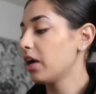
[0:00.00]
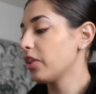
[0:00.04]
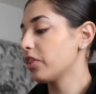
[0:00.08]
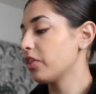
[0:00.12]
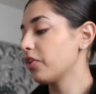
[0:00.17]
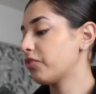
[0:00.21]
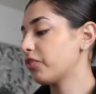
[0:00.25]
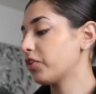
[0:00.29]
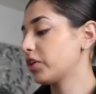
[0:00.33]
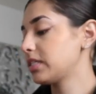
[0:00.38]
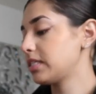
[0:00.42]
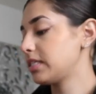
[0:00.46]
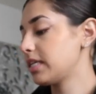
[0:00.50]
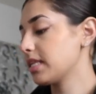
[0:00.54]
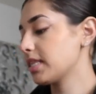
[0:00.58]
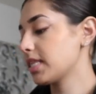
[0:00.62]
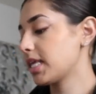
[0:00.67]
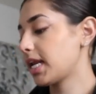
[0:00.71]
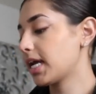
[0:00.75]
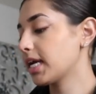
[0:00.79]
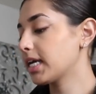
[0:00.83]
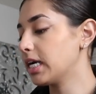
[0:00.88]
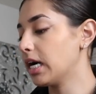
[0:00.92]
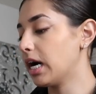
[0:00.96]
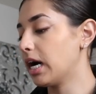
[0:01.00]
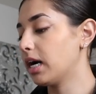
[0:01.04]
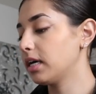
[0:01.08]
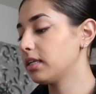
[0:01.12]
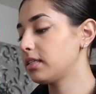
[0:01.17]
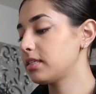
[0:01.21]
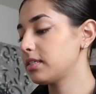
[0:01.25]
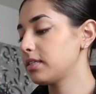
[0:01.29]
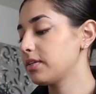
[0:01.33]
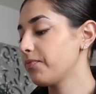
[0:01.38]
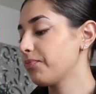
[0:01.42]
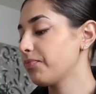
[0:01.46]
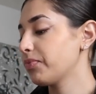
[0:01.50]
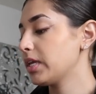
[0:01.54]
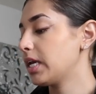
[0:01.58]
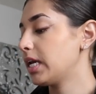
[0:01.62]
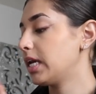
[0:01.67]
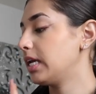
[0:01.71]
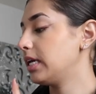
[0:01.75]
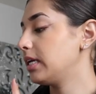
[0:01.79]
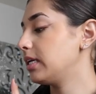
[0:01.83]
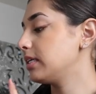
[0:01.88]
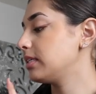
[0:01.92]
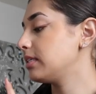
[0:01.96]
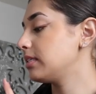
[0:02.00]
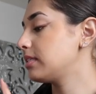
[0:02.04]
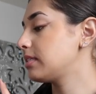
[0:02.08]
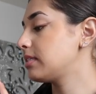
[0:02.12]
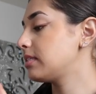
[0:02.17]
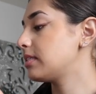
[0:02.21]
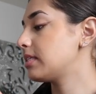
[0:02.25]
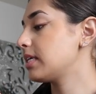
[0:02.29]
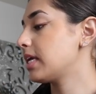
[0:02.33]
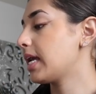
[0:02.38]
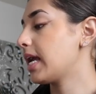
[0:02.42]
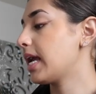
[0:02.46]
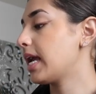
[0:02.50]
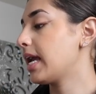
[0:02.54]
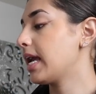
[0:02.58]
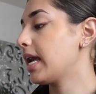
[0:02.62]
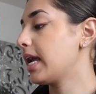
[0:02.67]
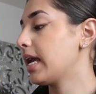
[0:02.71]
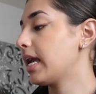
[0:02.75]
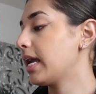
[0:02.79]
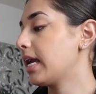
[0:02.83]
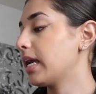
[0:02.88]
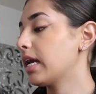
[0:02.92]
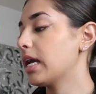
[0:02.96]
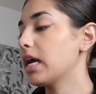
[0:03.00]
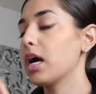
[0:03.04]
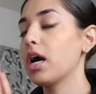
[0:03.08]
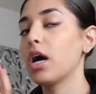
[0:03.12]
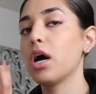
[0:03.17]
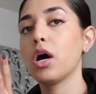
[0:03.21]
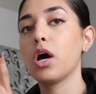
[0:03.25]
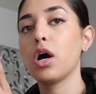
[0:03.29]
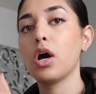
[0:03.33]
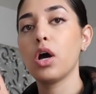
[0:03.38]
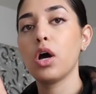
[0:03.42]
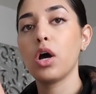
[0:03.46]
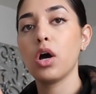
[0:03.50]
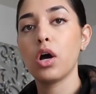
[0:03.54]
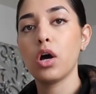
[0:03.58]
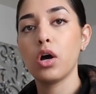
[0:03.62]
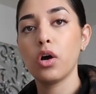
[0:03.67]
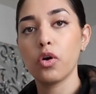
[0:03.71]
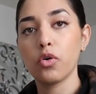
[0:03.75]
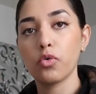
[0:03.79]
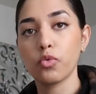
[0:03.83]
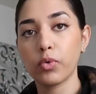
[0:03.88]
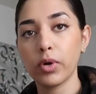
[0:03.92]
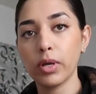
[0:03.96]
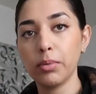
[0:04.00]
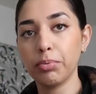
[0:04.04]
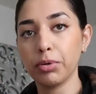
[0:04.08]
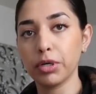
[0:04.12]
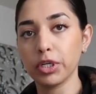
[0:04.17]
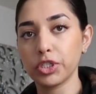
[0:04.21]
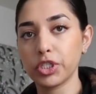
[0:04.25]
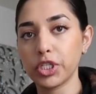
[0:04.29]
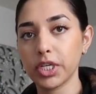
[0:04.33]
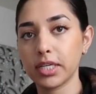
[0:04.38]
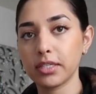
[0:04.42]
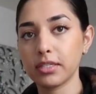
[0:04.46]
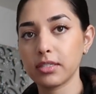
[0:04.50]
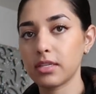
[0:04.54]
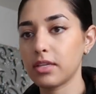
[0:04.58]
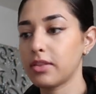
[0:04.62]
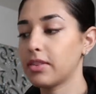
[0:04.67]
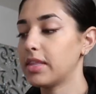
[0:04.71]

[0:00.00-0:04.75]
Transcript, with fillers: the first thing that I got is a repurchase.